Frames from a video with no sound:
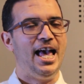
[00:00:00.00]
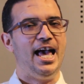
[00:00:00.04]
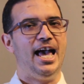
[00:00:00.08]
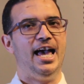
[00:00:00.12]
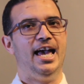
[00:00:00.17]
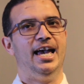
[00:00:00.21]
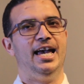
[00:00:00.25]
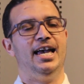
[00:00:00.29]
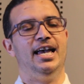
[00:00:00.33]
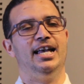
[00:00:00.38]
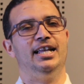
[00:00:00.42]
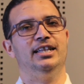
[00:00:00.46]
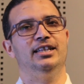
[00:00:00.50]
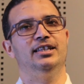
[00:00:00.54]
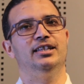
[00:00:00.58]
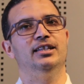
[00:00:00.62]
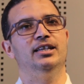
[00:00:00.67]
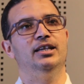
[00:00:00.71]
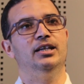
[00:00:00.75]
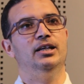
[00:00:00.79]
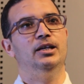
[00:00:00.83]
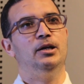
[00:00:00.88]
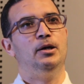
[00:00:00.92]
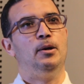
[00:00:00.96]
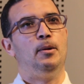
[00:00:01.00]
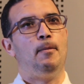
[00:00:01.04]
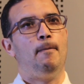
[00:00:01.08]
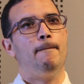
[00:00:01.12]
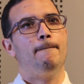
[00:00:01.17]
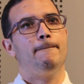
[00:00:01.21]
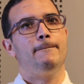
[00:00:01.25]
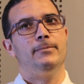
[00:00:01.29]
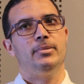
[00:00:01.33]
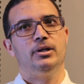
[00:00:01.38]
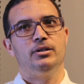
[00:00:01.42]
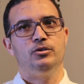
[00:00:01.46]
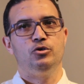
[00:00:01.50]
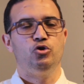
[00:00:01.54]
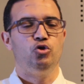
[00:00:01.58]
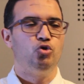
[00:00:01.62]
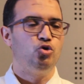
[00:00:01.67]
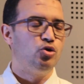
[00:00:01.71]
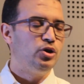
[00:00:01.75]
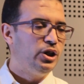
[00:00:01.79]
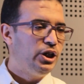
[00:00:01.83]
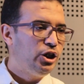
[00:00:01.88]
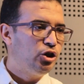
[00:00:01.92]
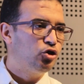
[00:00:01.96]
and
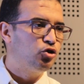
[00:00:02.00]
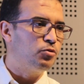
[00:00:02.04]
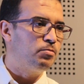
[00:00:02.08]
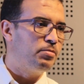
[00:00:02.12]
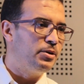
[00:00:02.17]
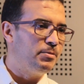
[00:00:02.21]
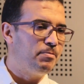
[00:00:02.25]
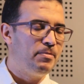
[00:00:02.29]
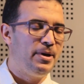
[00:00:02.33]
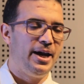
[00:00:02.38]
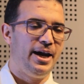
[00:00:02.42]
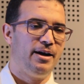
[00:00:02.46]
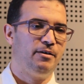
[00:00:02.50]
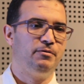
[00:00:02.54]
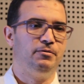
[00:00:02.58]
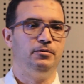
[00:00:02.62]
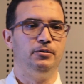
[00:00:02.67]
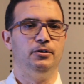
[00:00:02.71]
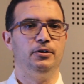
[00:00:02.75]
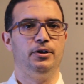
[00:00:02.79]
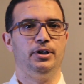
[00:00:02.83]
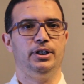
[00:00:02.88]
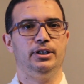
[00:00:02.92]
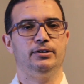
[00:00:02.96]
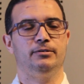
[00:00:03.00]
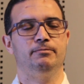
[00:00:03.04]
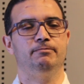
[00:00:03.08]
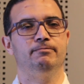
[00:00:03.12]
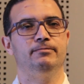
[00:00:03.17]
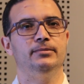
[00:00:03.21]
you need to prepare for it.